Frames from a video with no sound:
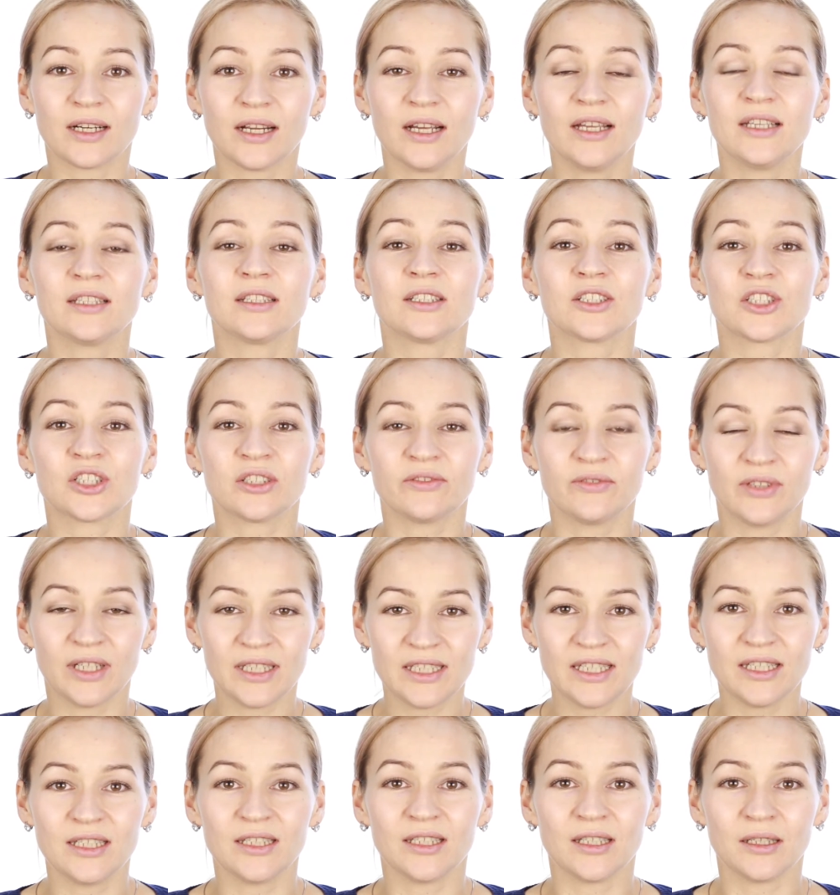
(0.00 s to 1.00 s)
Chewing
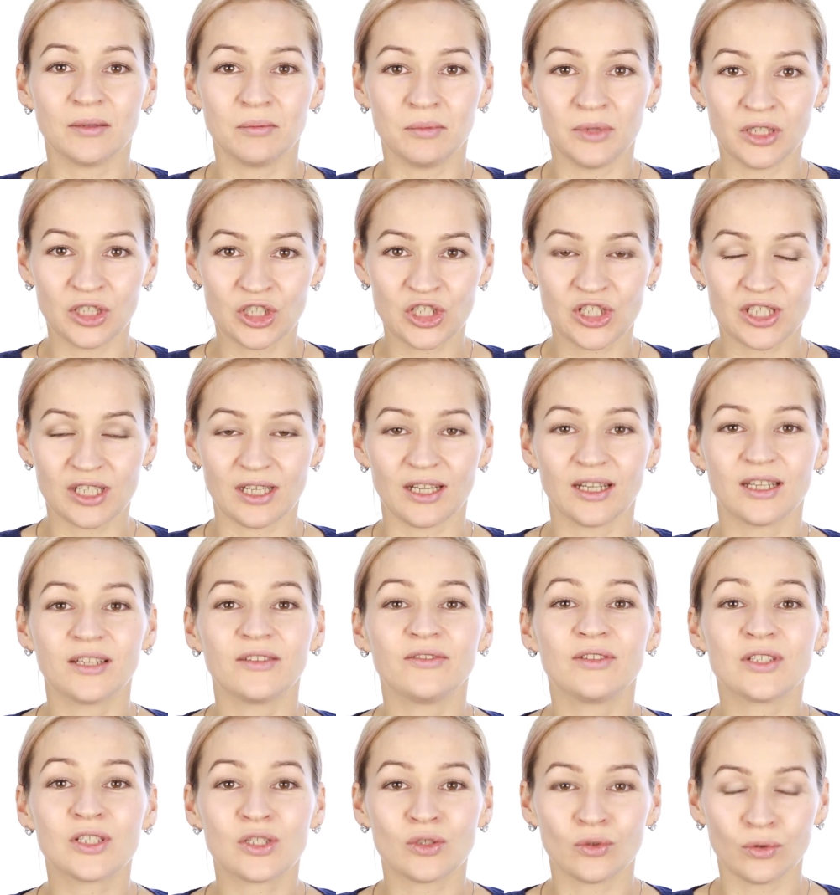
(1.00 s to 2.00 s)
muscles play the main
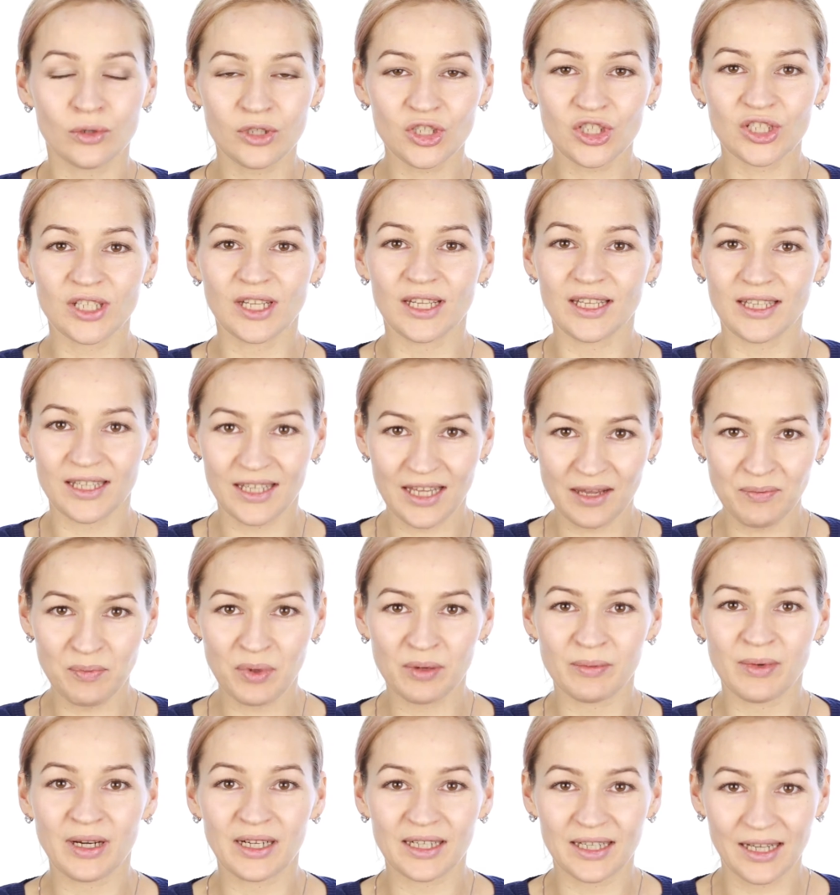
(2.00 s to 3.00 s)
role in chewing
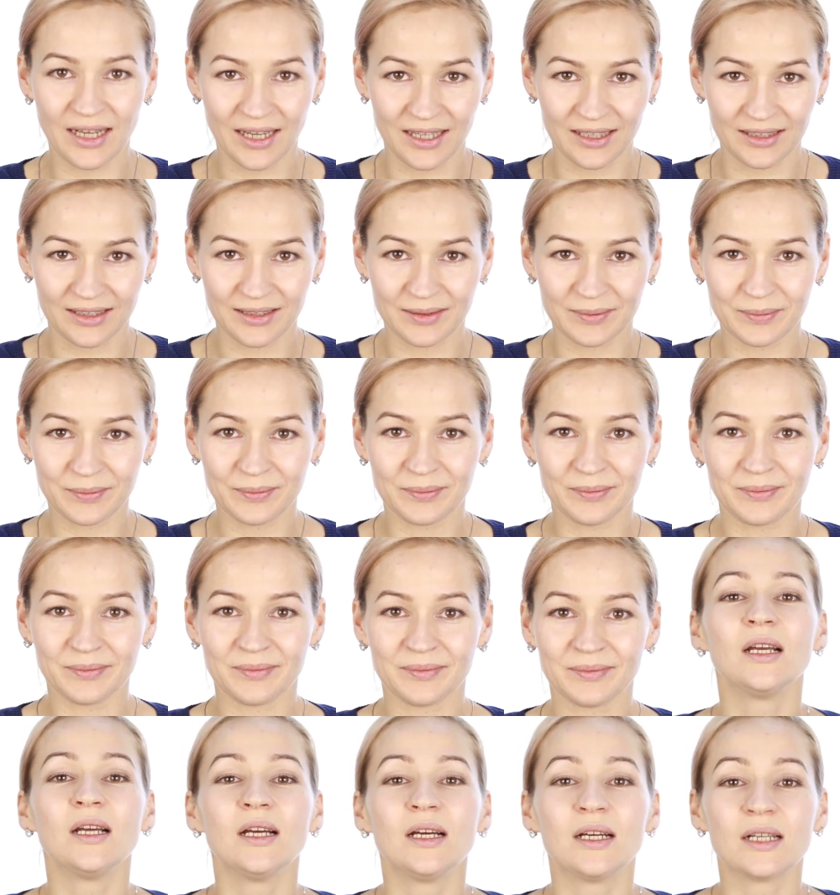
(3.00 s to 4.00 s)
process, and
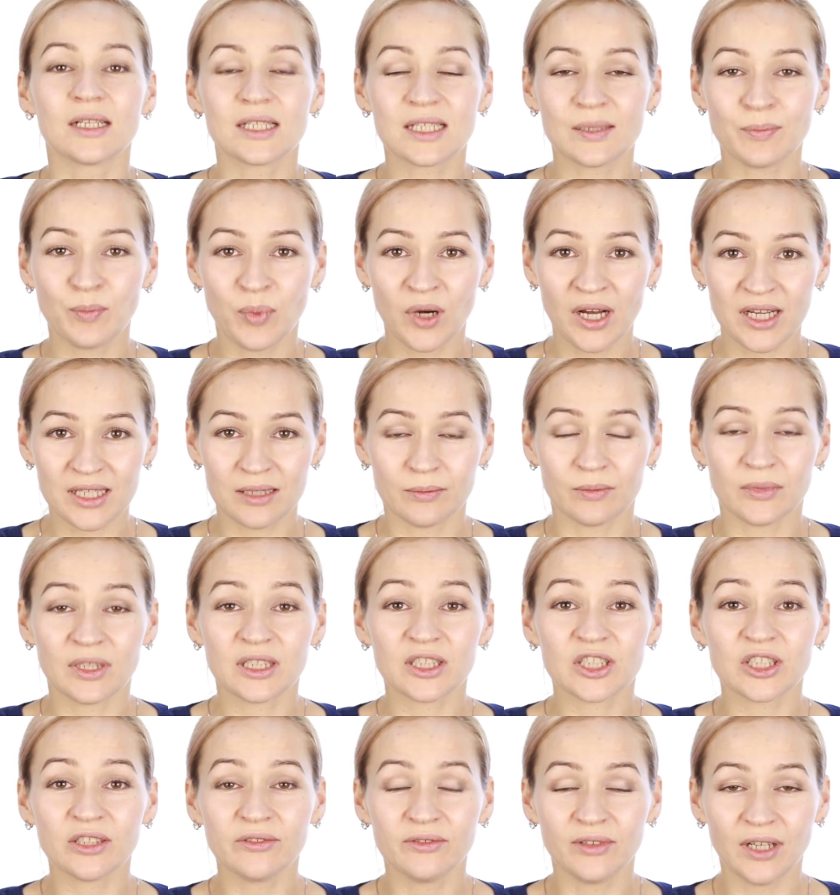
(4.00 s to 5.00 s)
temple muscles
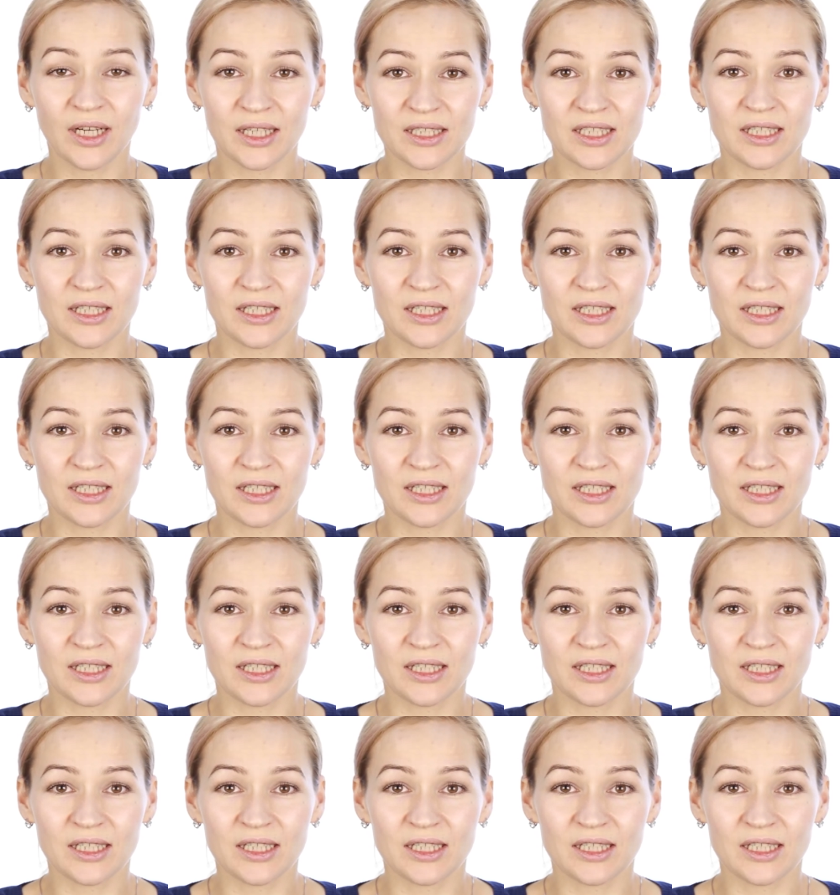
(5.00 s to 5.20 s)
support it.